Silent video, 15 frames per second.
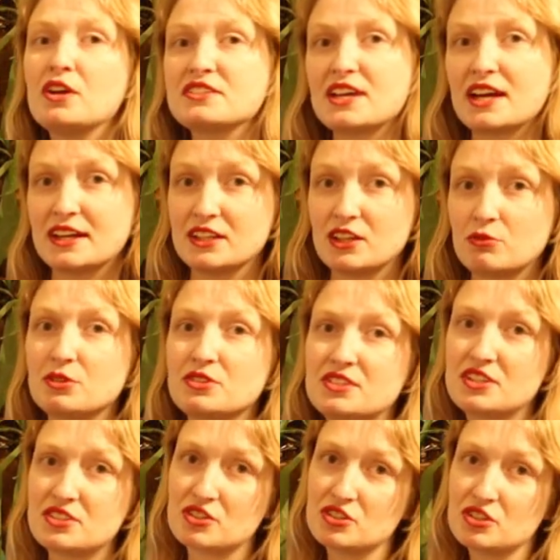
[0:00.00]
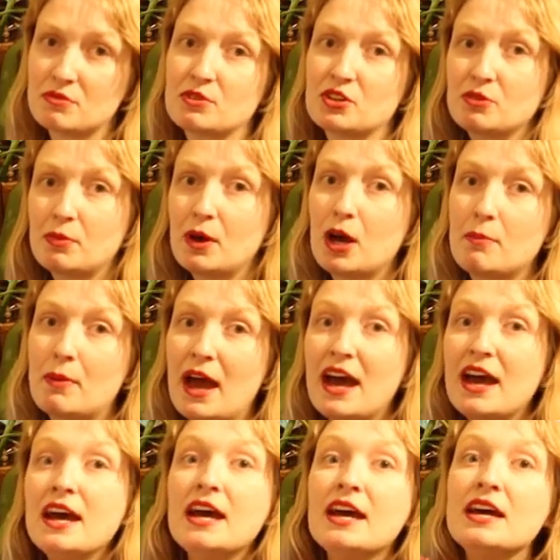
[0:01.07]
one tank and I want discus, so I'm going to buy a
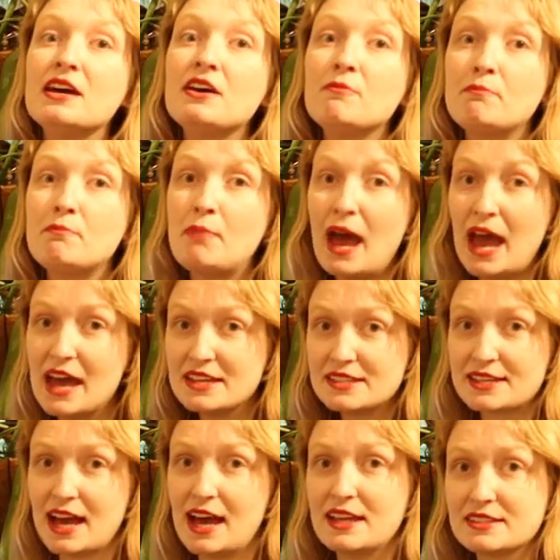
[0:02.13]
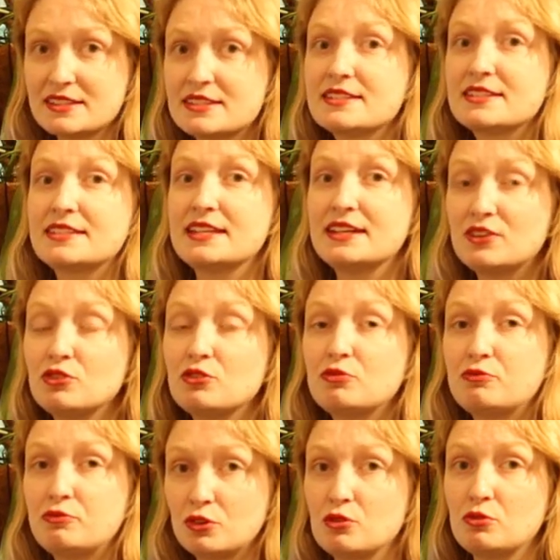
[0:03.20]
pair, pairs can
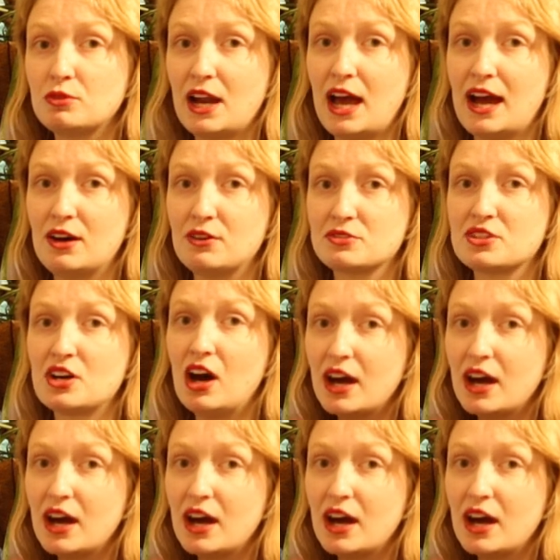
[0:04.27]
still fall out.